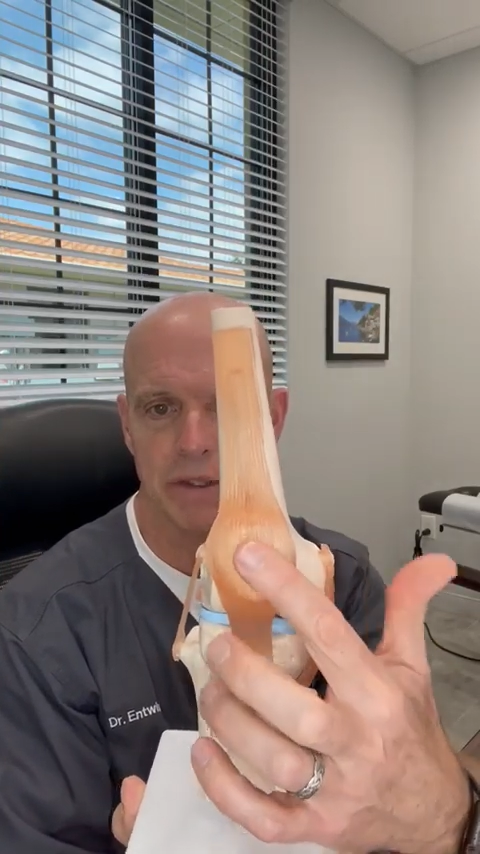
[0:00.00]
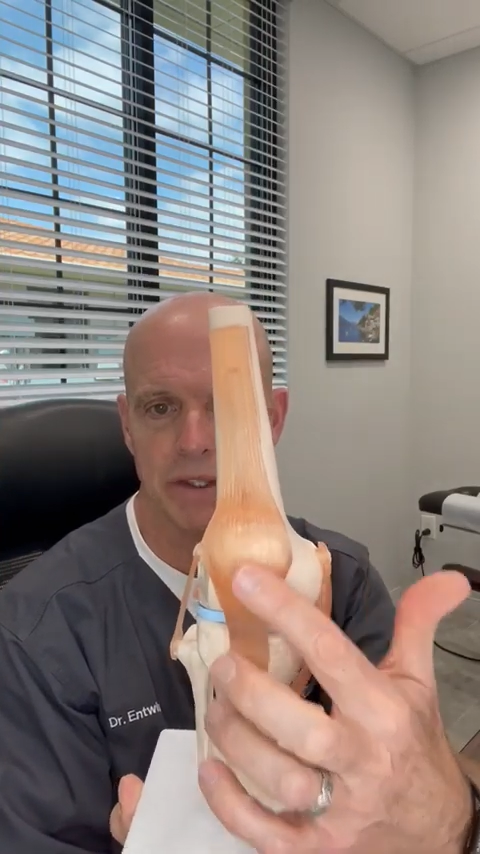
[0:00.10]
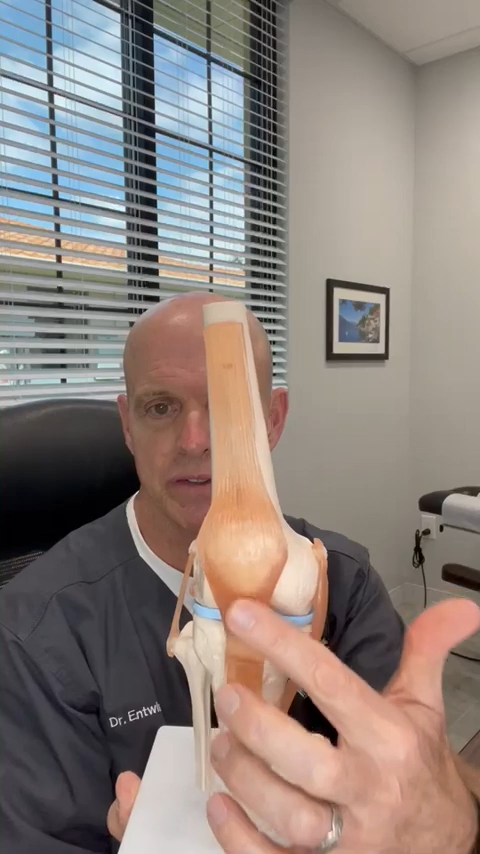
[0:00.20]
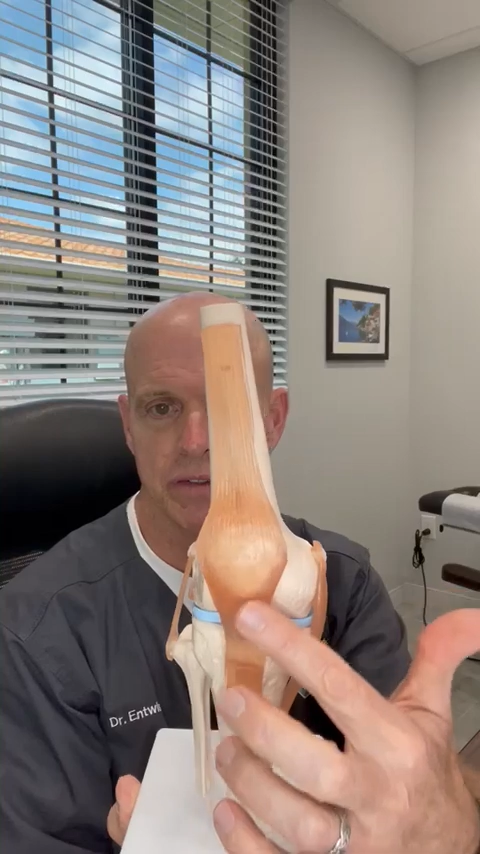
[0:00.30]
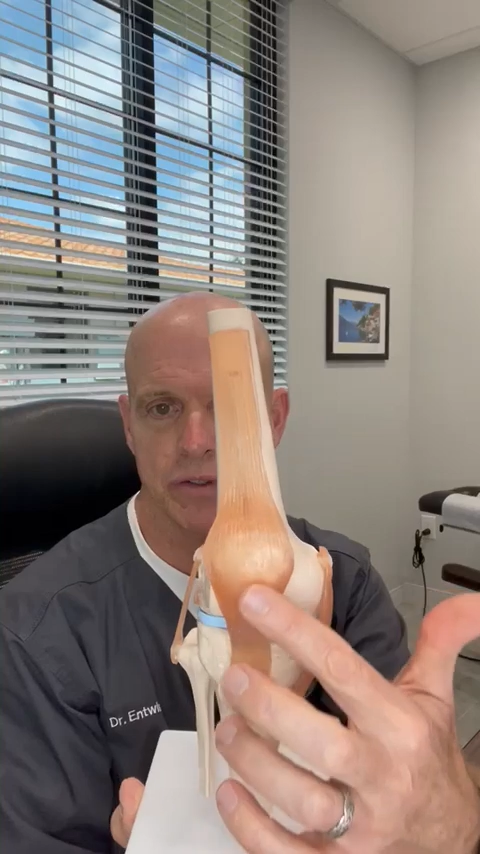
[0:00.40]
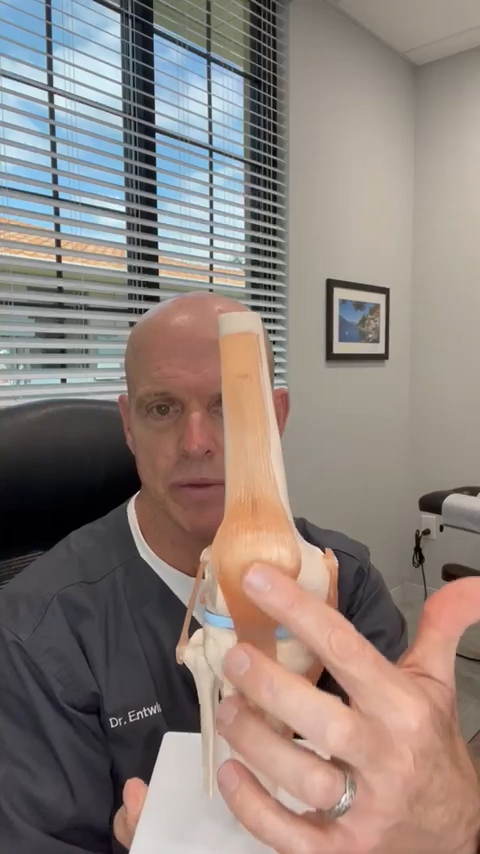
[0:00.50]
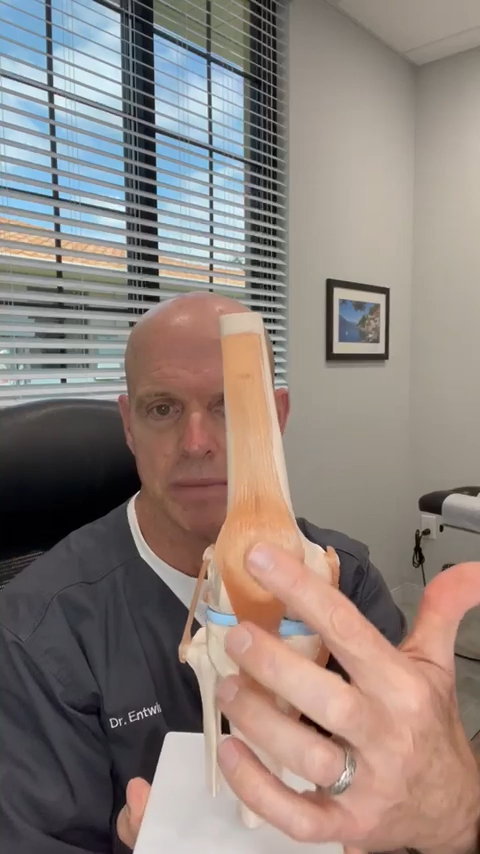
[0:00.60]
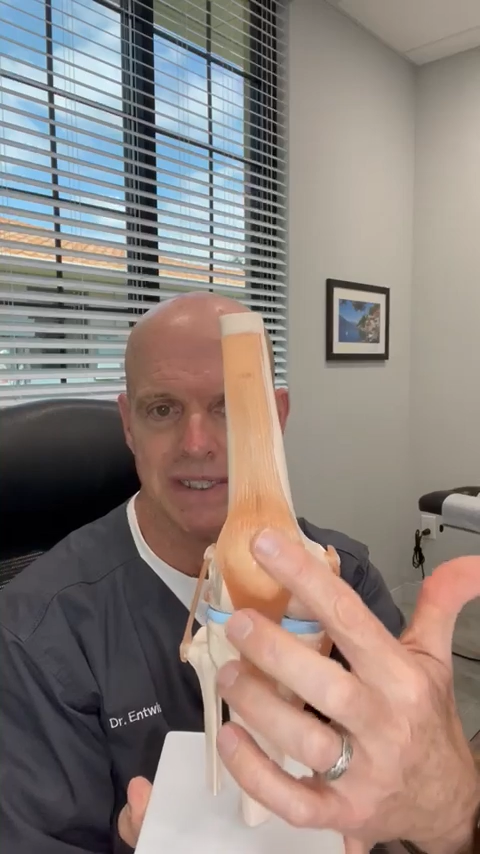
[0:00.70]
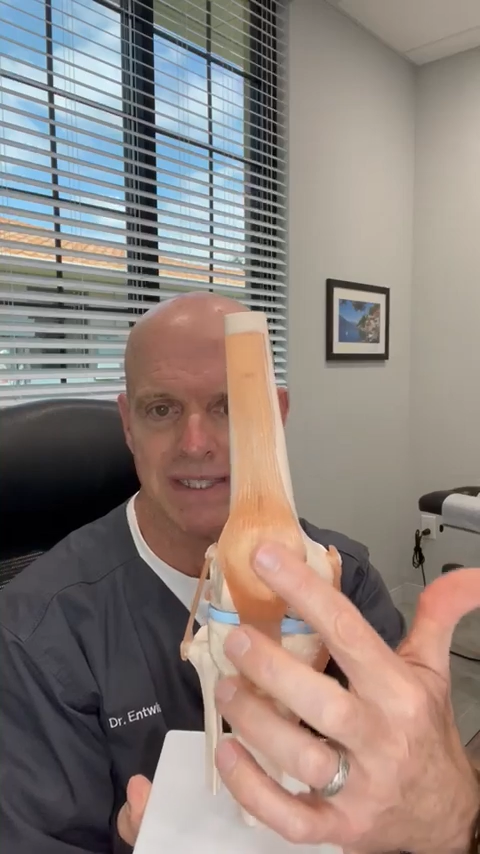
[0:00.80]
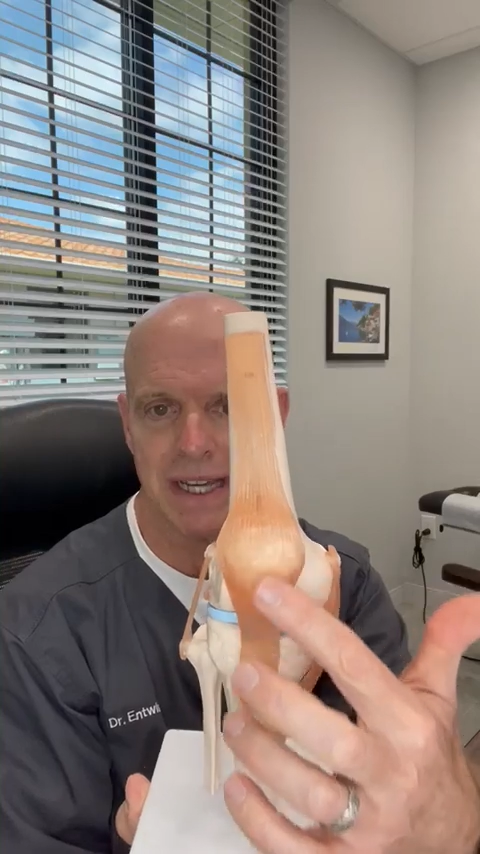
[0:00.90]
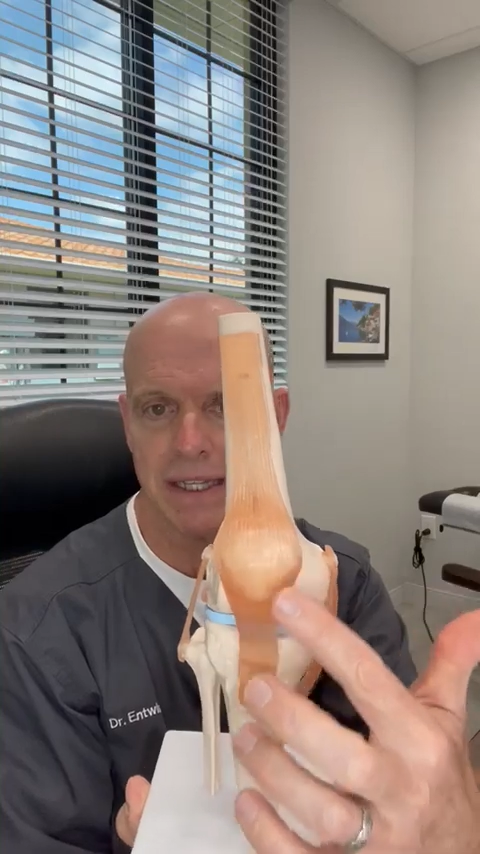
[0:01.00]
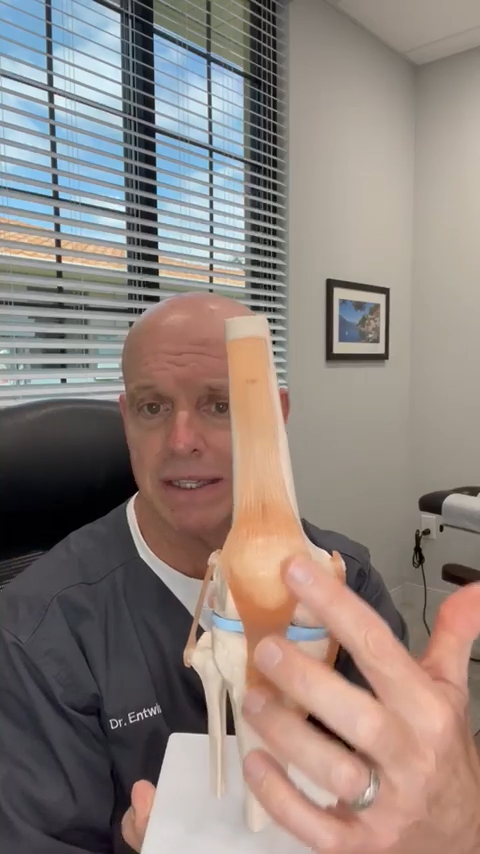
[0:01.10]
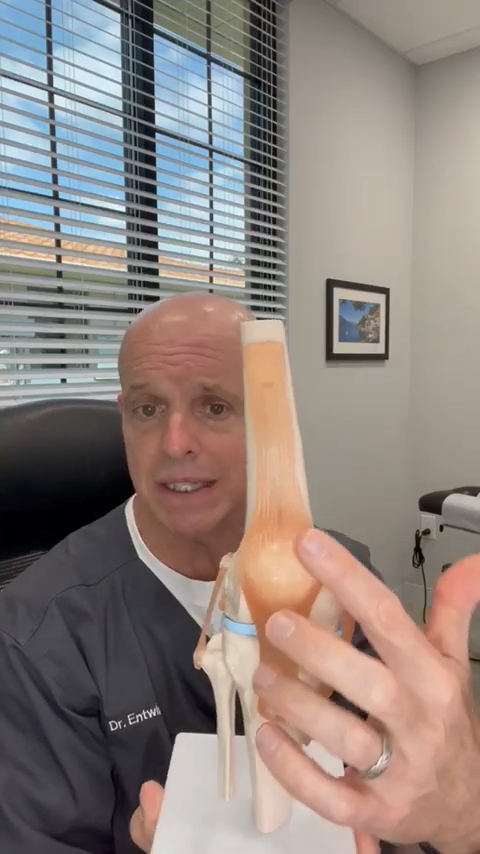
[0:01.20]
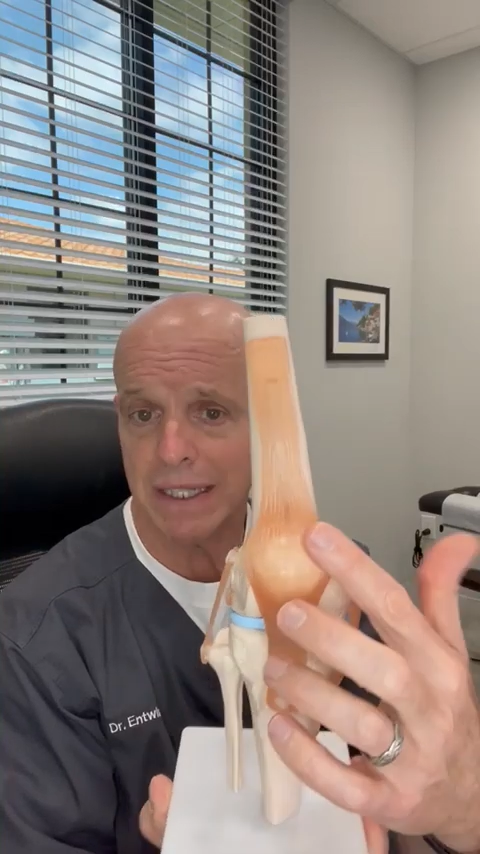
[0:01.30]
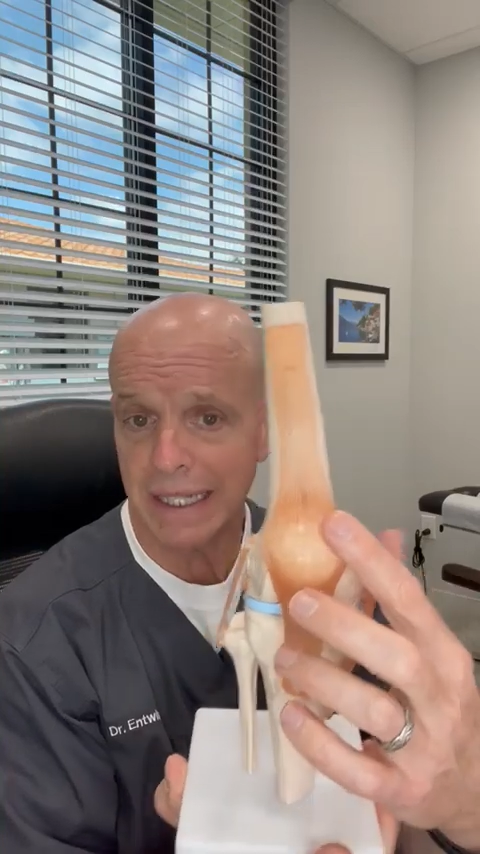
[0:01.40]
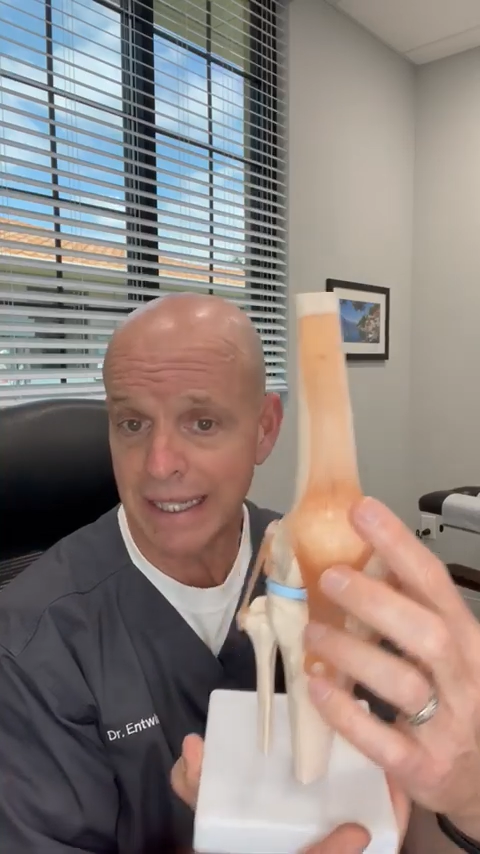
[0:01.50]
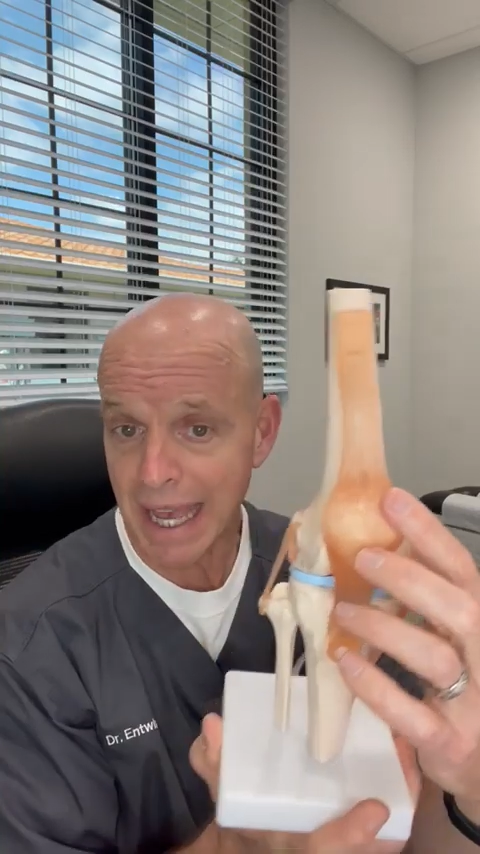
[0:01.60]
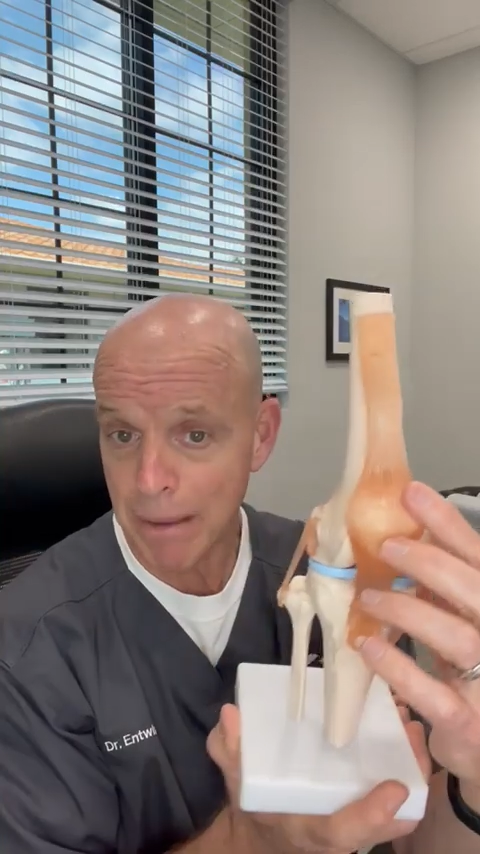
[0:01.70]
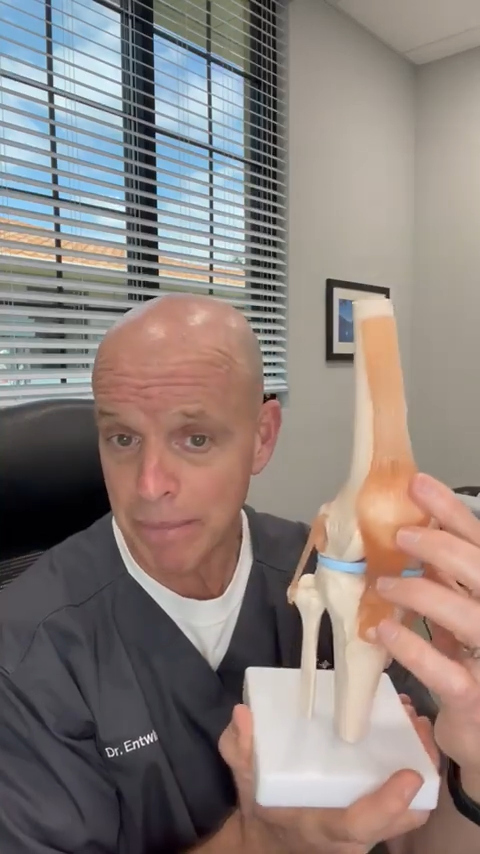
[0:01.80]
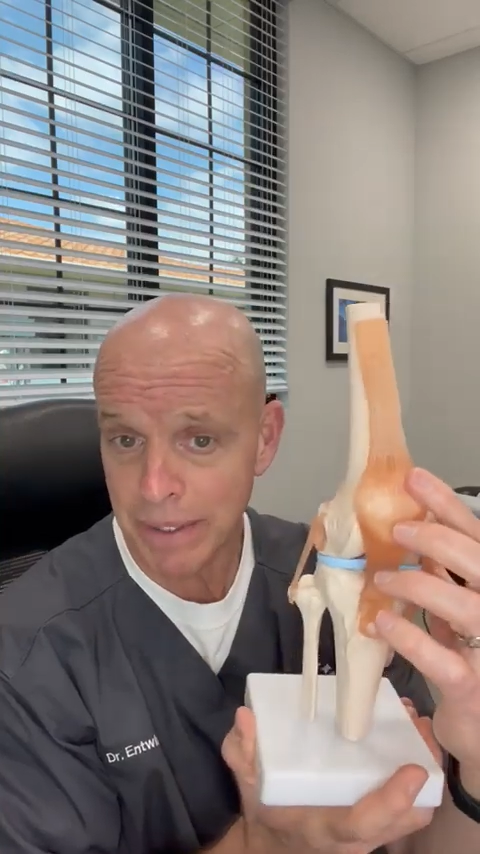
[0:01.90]
This is your patella, the
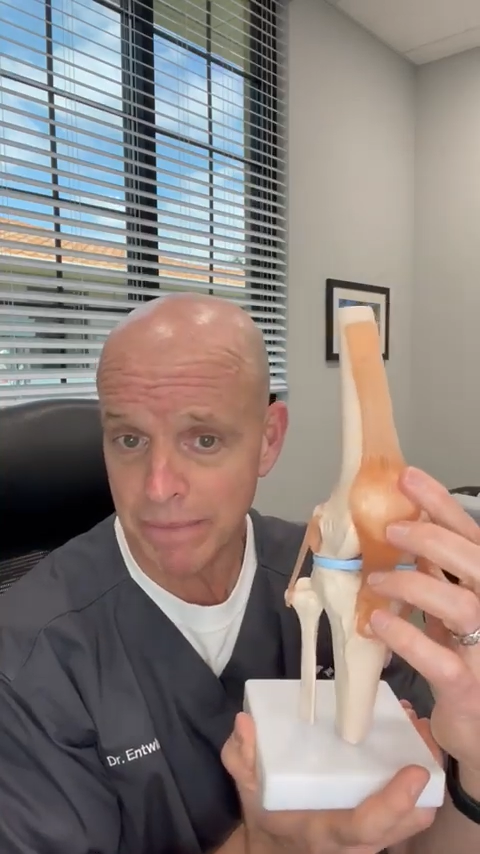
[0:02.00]
kneecap.